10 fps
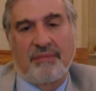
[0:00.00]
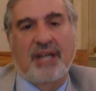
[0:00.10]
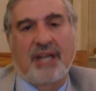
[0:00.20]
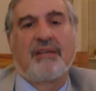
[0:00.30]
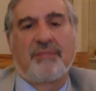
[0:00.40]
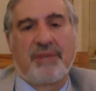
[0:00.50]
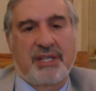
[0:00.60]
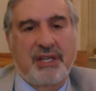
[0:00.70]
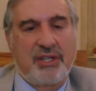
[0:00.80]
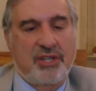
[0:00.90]
medical
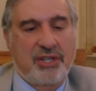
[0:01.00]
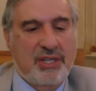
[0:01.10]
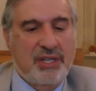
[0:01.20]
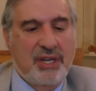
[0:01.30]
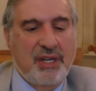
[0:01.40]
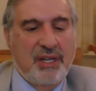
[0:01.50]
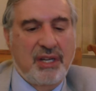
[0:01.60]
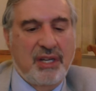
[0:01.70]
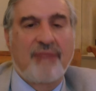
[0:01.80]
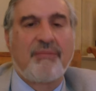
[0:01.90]
procedures,
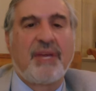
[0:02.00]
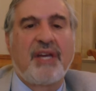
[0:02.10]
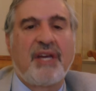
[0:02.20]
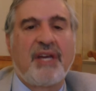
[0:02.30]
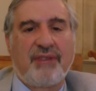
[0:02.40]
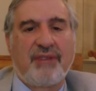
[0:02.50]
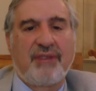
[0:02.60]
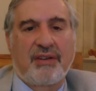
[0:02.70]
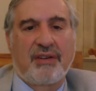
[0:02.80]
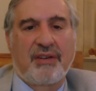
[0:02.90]
we have many
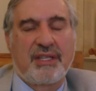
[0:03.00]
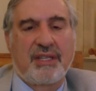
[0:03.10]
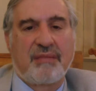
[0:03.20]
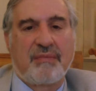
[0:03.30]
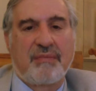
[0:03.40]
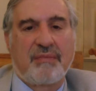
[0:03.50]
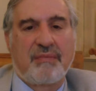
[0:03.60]
veterans that